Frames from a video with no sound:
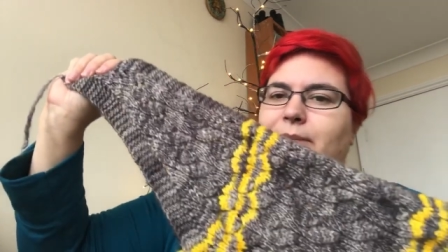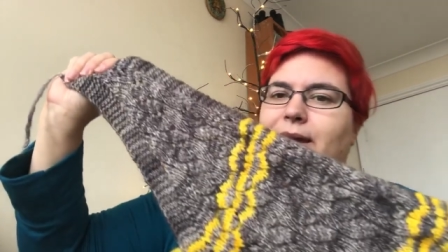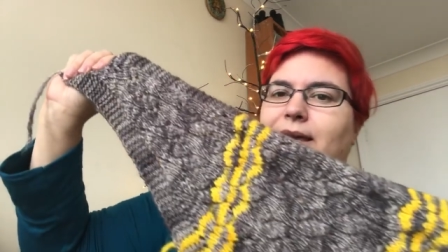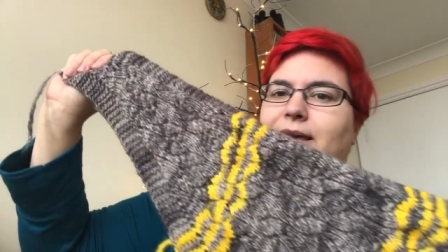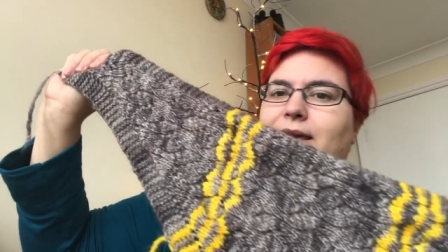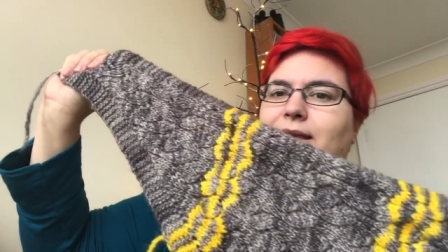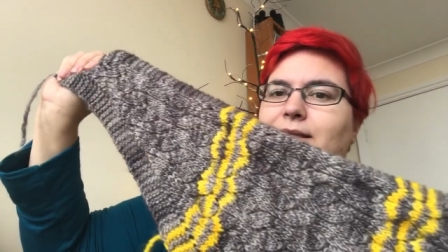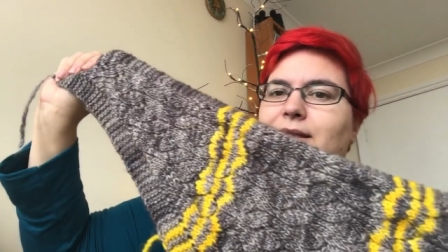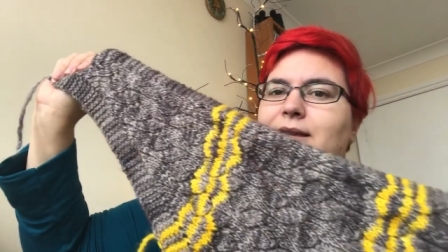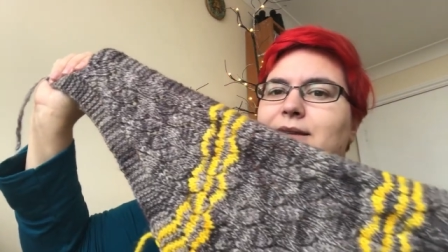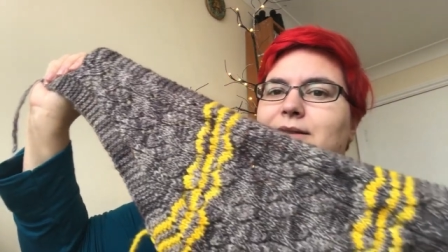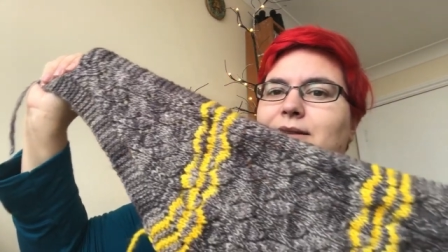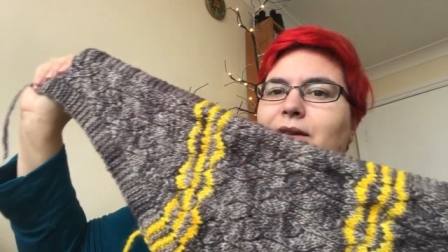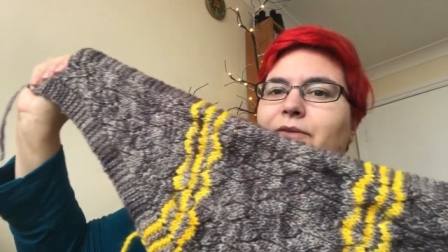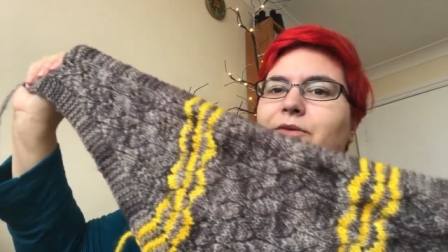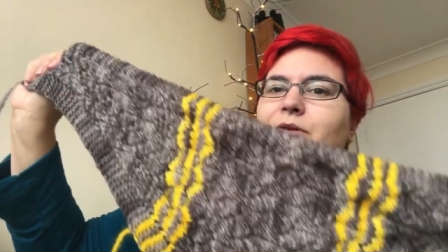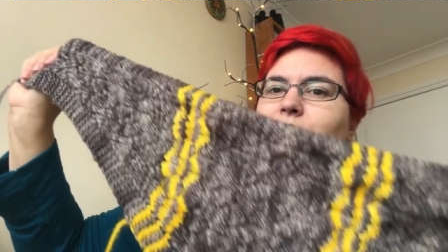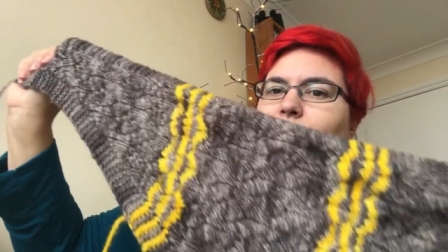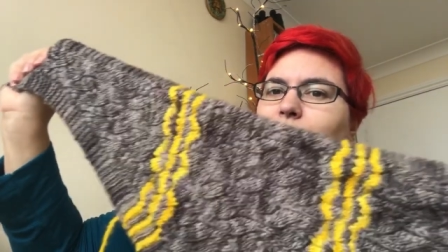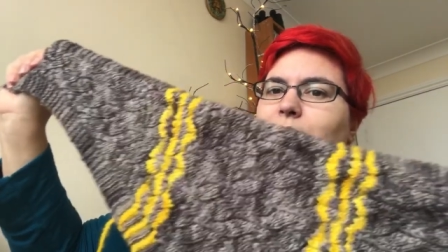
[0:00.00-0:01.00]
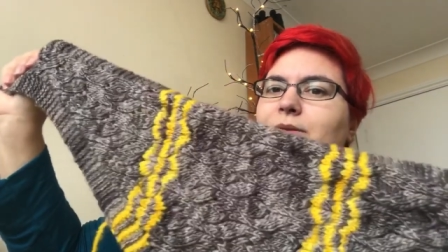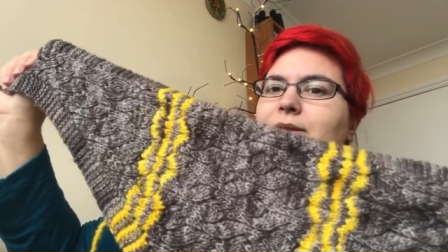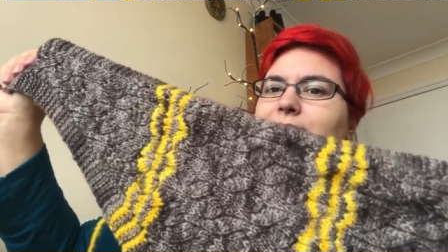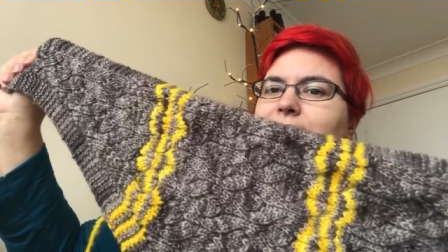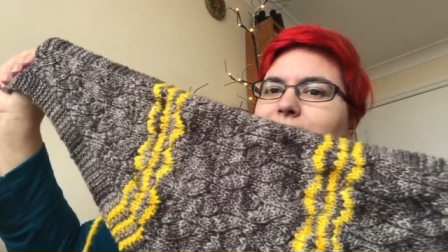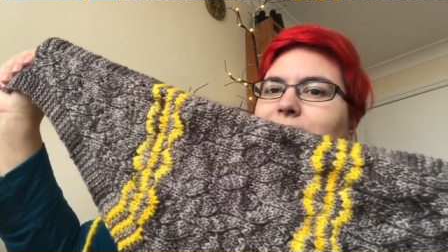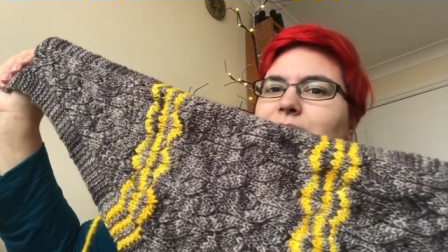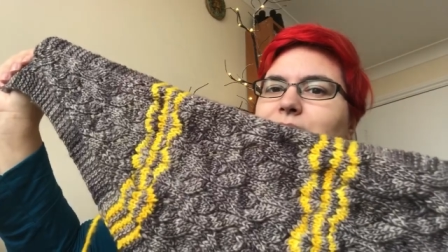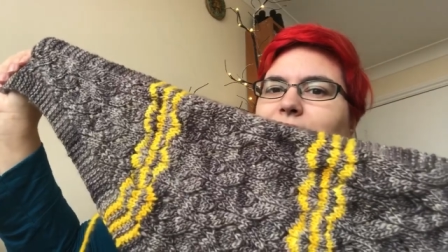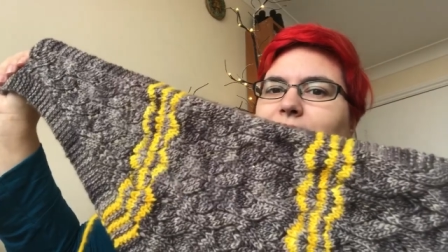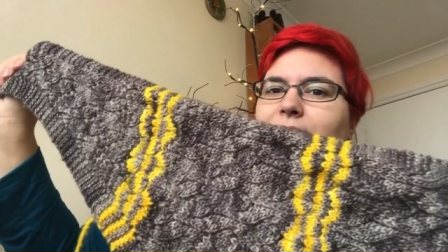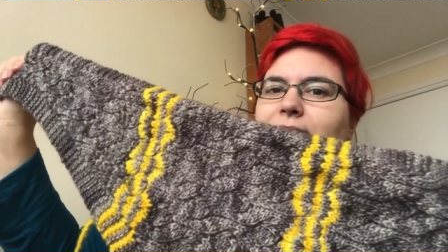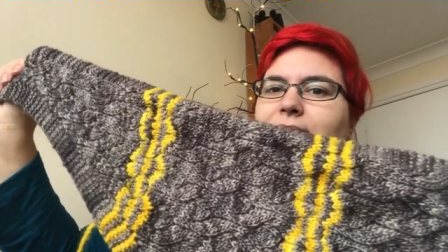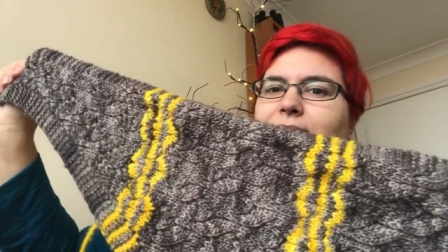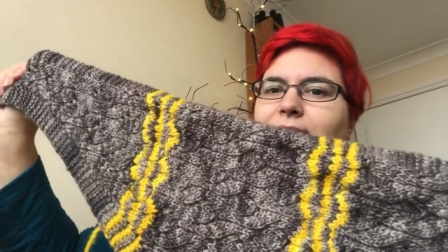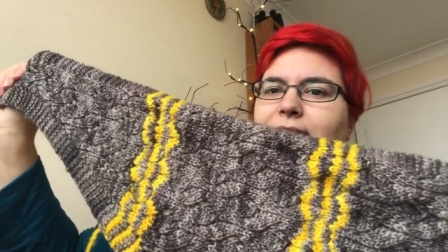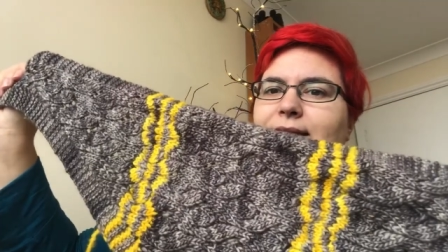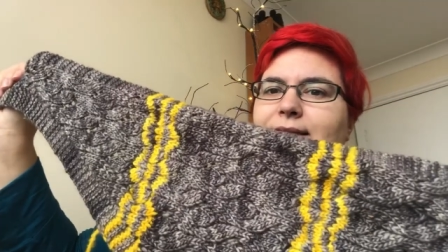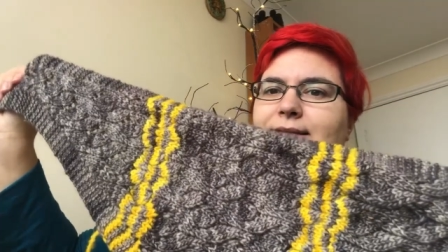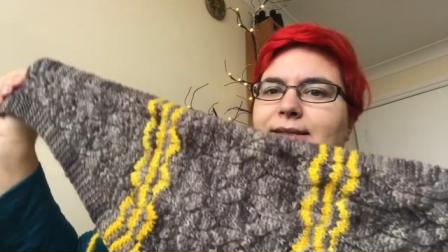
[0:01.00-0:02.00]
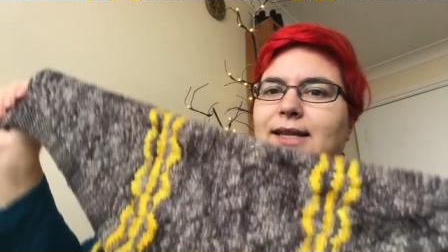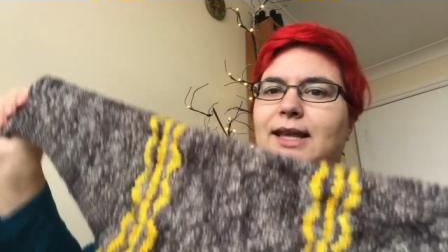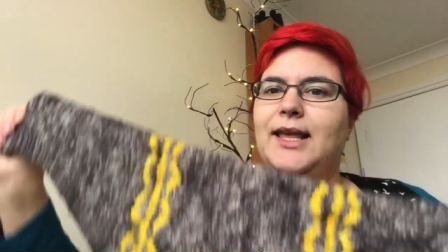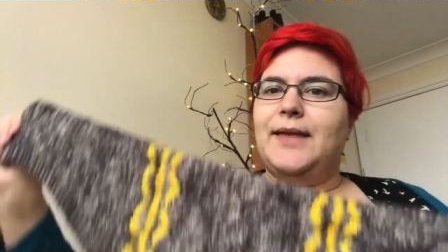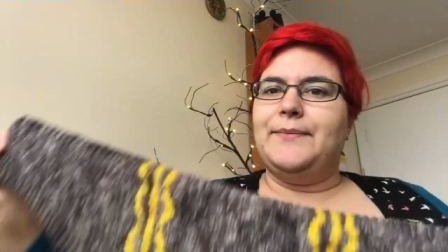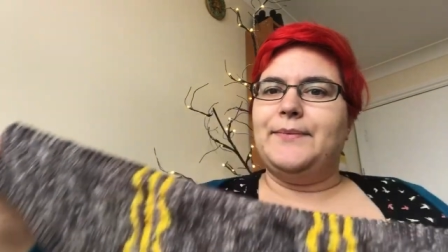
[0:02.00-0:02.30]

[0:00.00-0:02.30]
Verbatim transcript: making this. And I thought, oh, this is really nice.